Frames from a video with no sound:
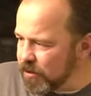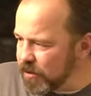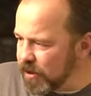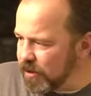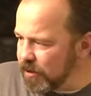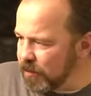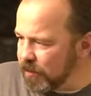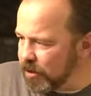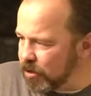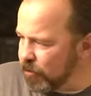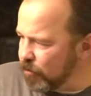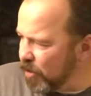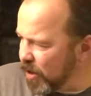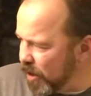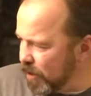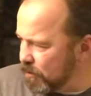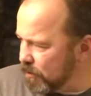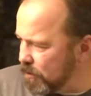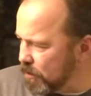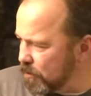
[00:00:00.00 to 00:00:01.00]
sentiment of
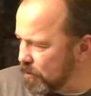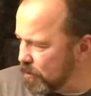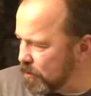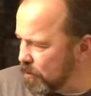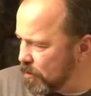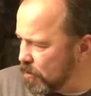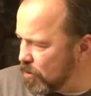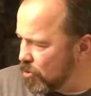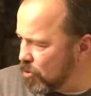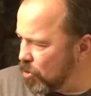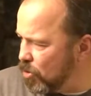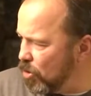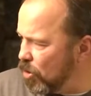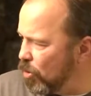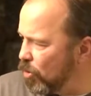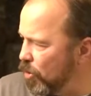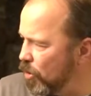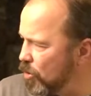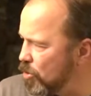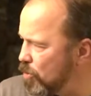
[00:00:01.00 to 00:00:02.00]
guilt. So you
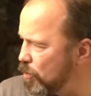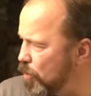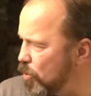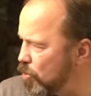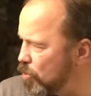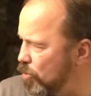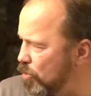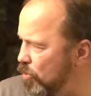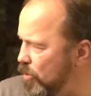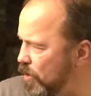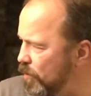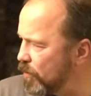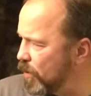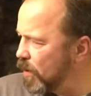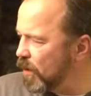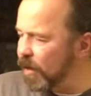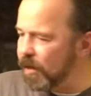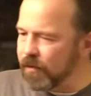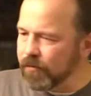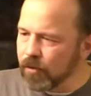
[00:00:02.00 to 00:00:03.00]
know you're not supposed to do
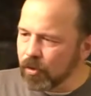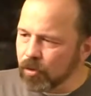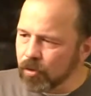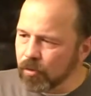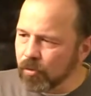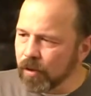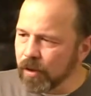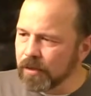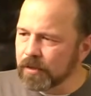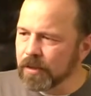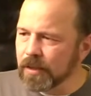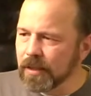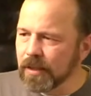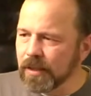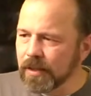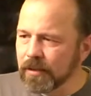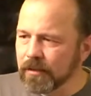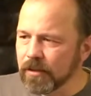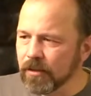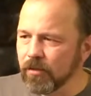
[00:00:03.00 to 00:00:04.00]
something, and if you do it,
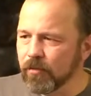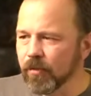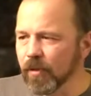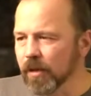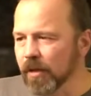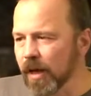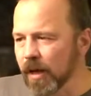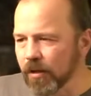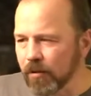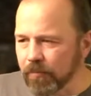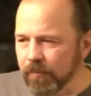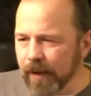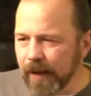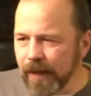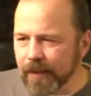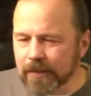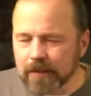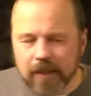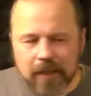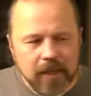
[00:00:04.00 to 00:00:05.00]
then you feel kind of
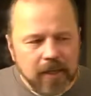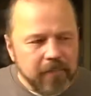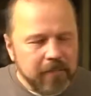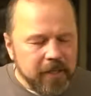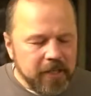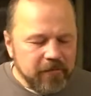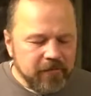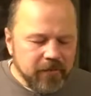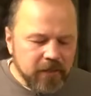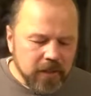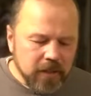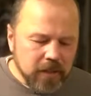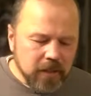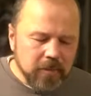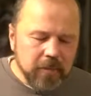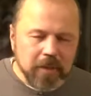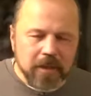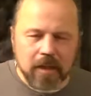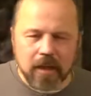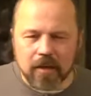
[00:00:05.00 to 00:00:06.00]
bad. But they feel a
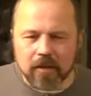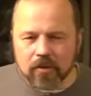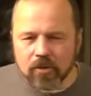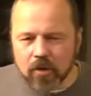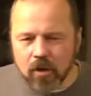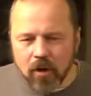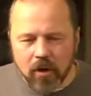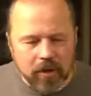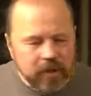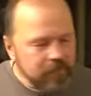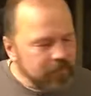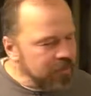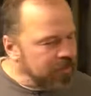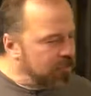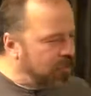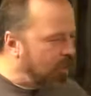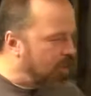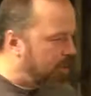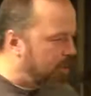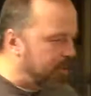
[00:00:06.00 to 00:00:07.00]
little bit like a dog. Even
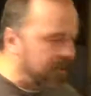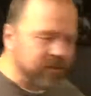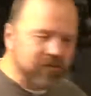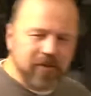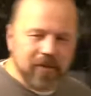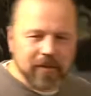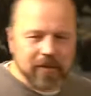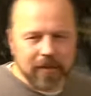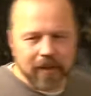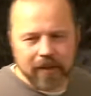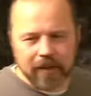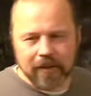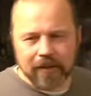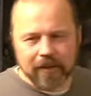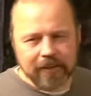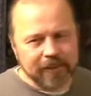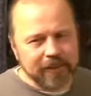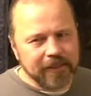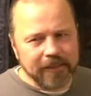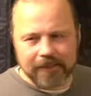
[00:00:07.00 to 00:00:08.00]
dog can feel like a
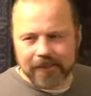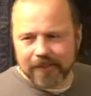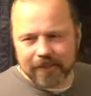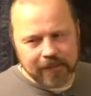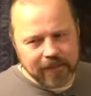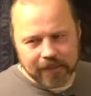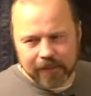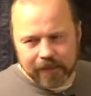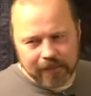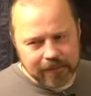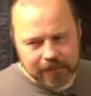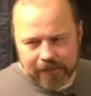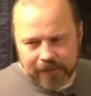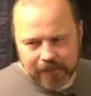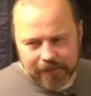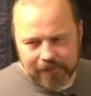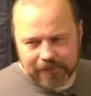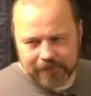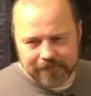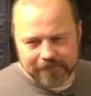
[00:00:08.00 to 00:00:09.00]
guilty. They're not guilty.